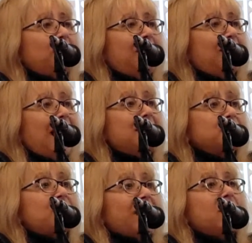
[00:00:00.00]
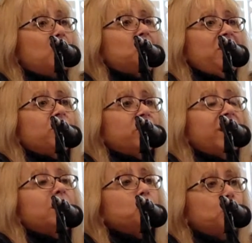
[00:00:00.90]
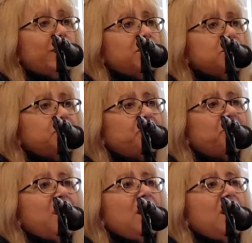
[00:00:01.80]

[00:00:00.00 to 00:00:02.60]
as they appeared in print.